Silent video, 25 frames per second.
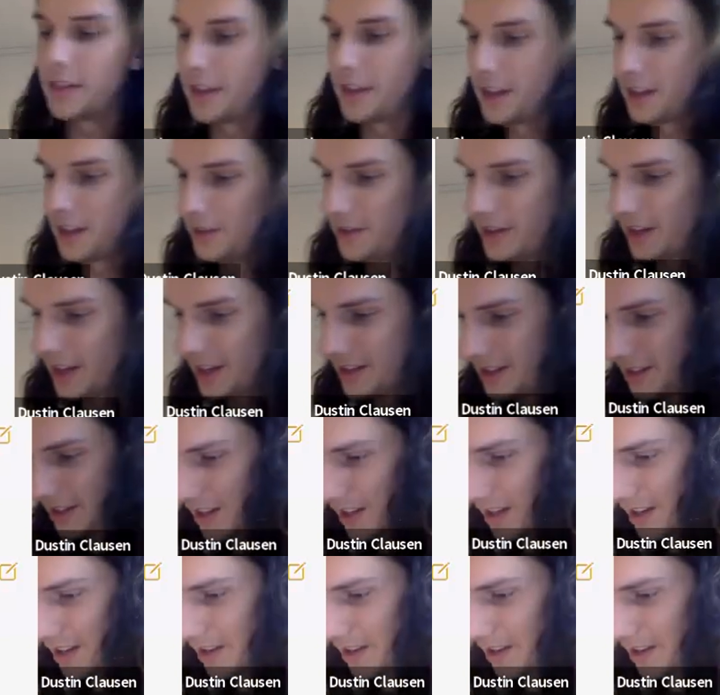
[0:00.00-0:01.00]
Thank you. Yes.
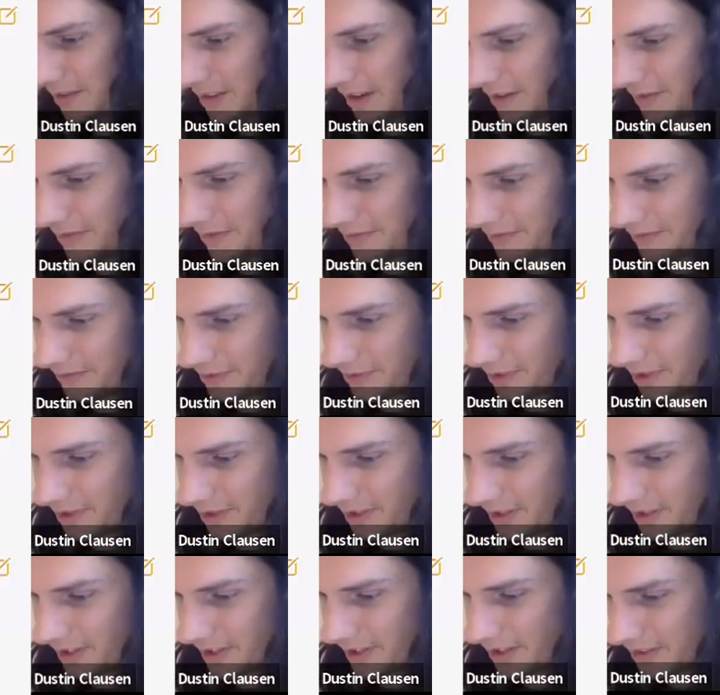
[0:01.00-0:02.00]
Yeah. For
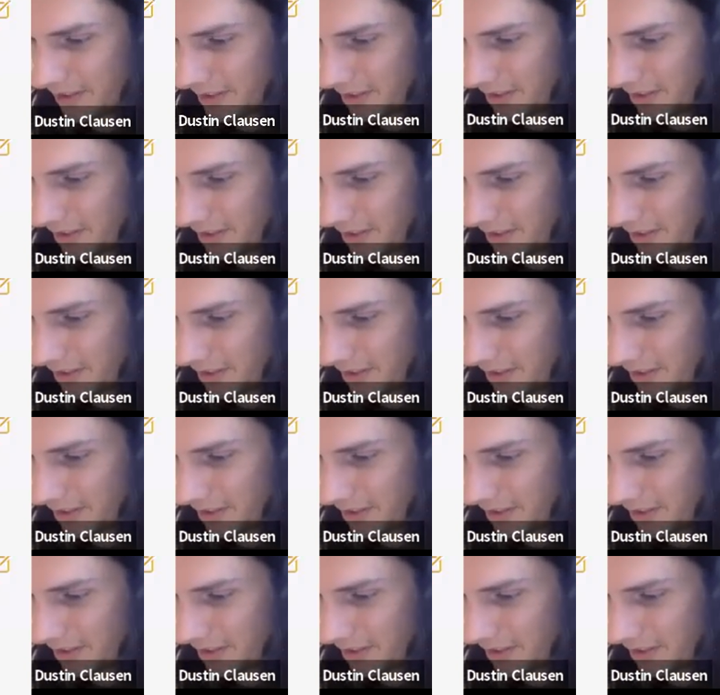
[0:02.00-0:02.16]
all